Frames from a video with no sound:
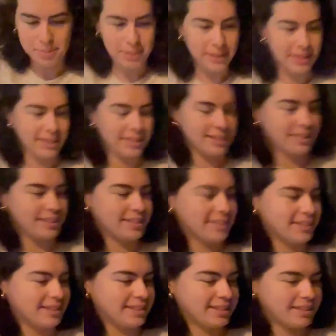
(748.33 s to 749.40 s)
plate.
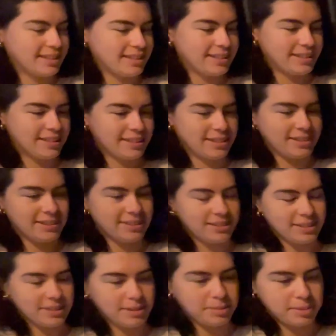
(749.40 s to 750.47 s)
Here's
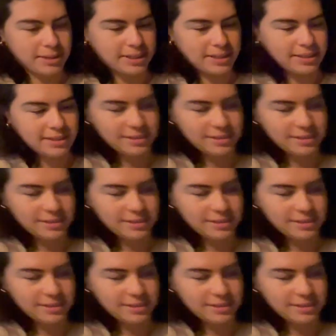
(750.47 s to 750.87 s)
another plate.